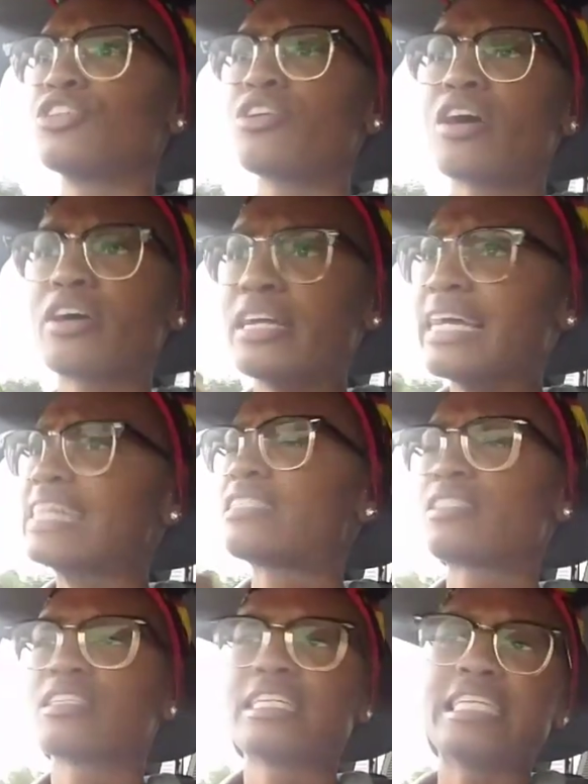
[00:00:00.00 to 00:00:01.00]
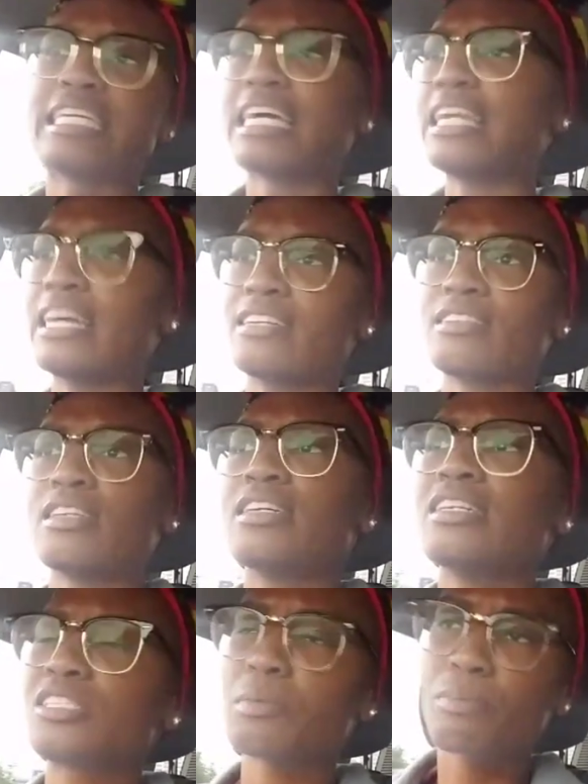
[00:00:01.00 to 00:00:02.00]
you're not going to instantly get it.
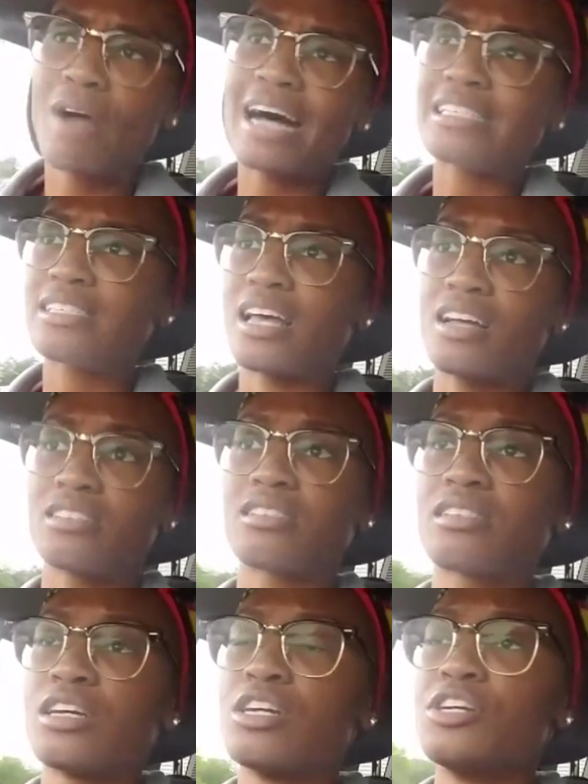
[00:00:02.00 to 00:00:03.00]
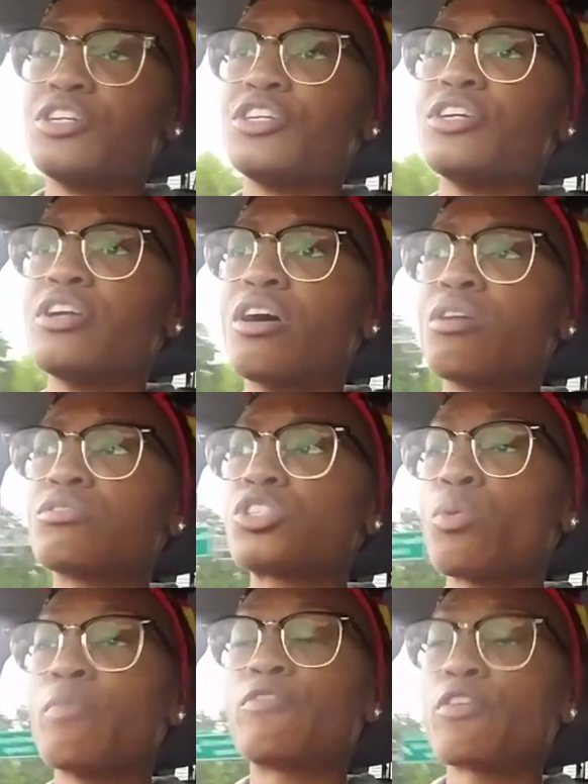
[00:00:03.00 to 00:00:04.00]
It's a process, you know?
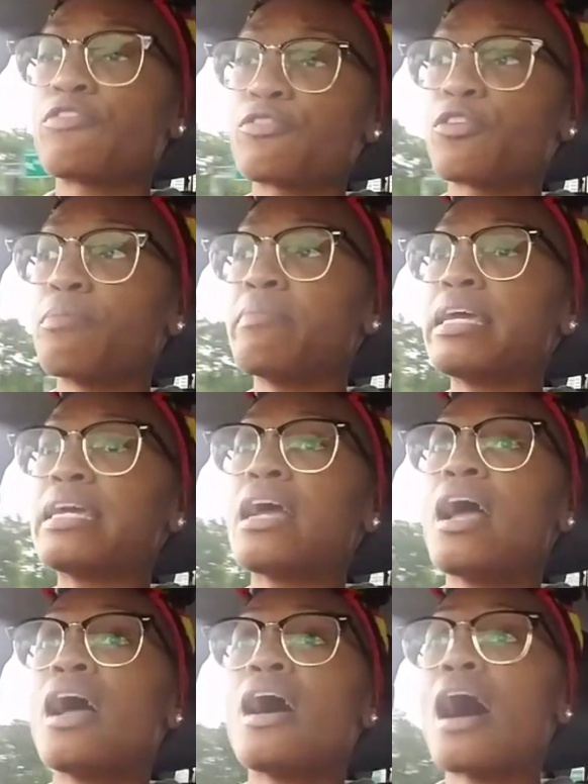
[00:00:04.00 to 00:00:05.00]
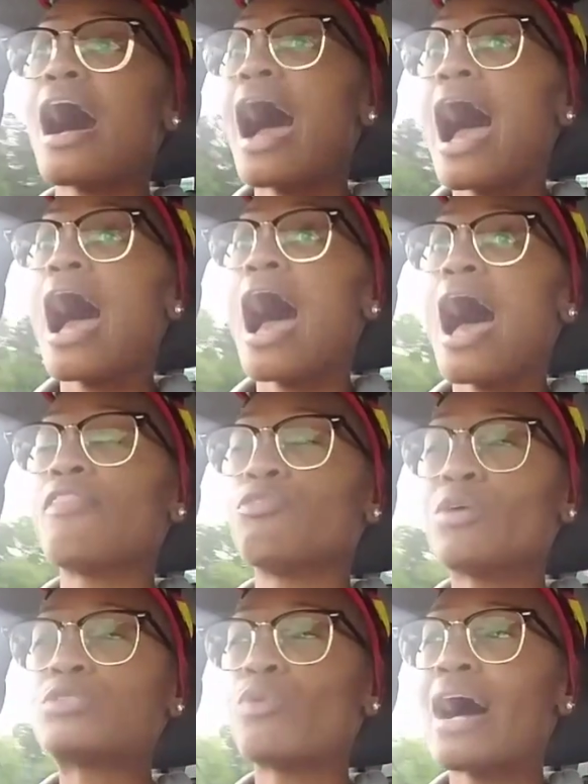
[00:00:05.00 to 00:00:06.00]
So for, for me,
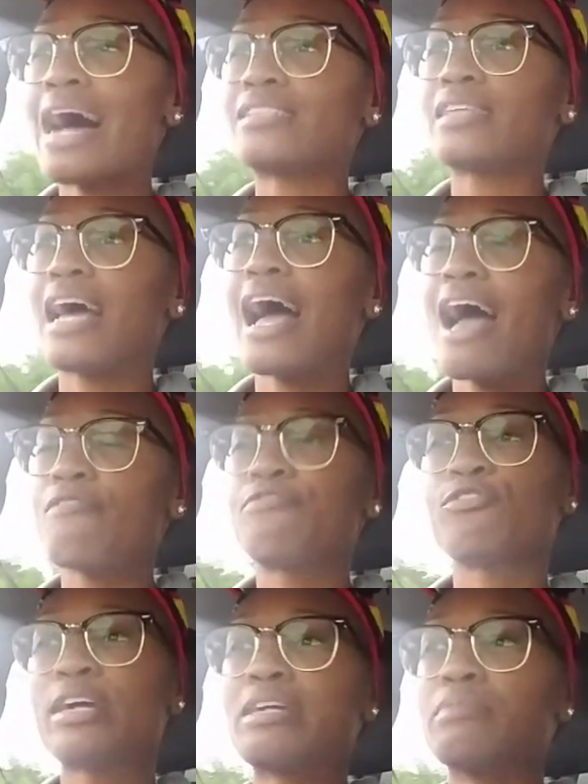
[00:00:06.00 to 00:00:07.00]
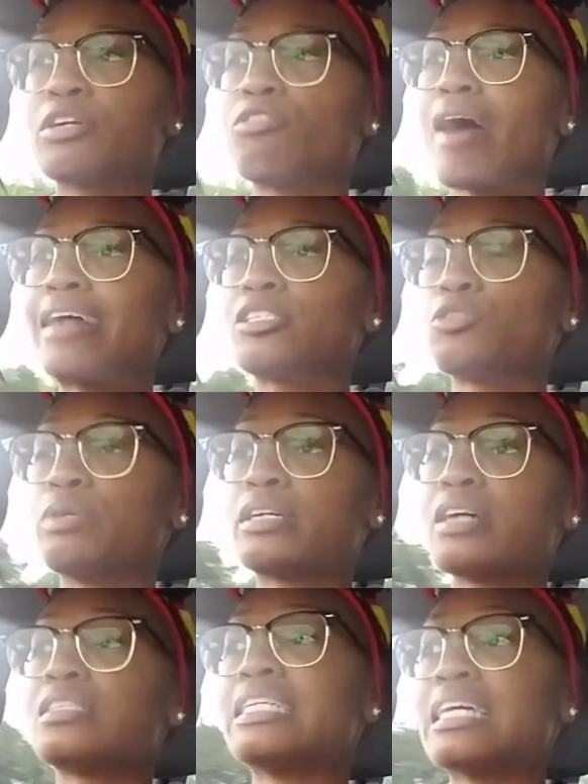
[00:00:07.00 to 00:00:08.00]
the reason why I say I have freedom in Christ is
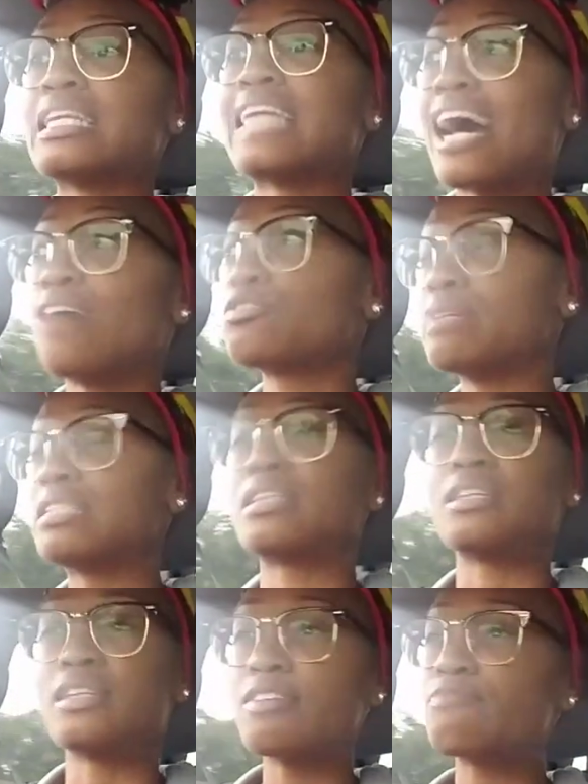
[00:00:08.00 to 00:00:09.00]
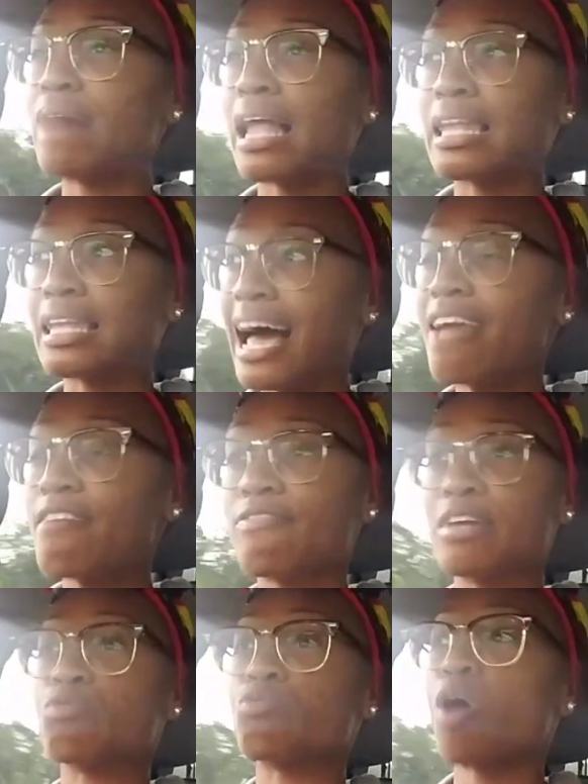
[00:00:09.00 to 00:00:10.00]
because He allows me to live my life
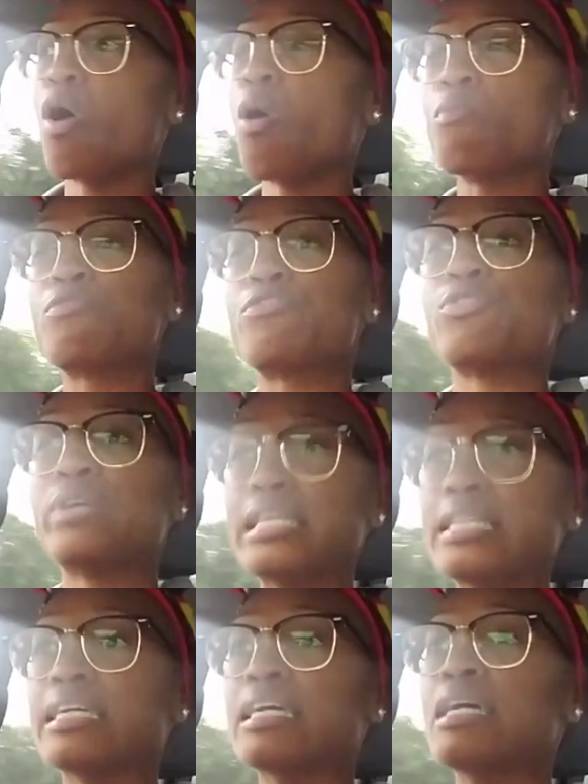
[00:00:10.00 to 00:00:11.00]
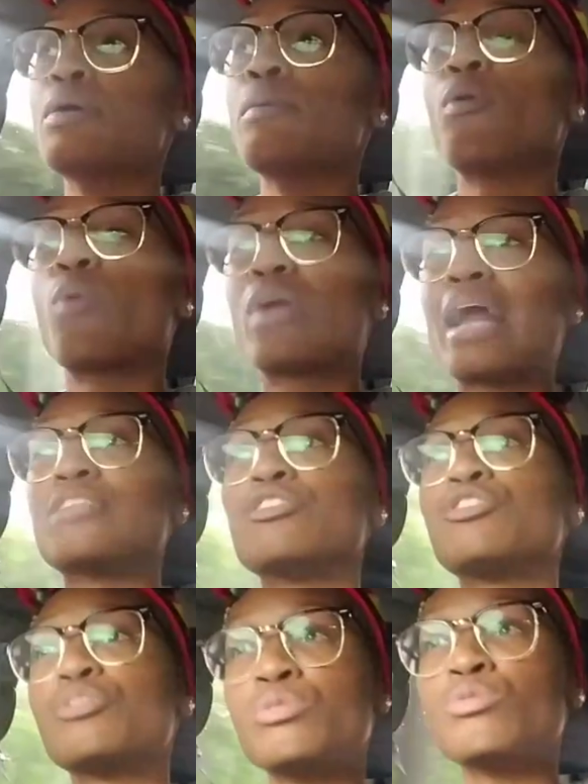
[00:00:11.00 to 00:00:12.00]
and roam freely. But what I
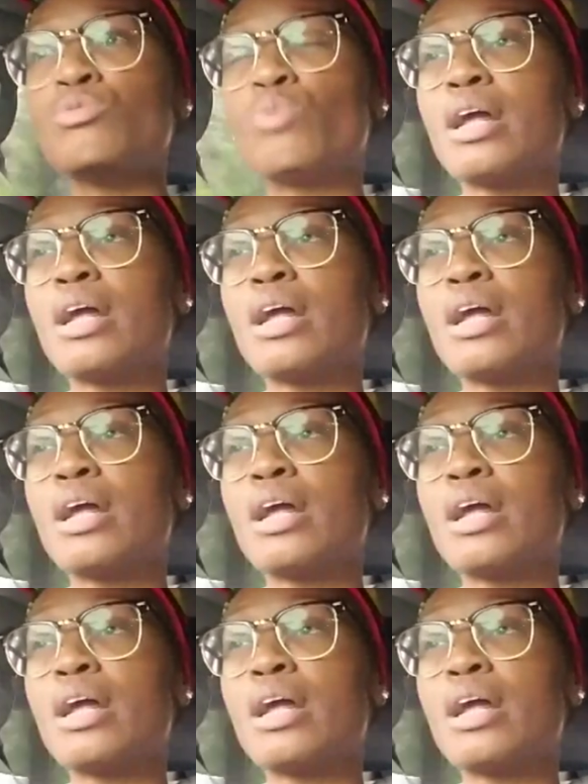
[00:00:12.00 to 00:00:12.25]
do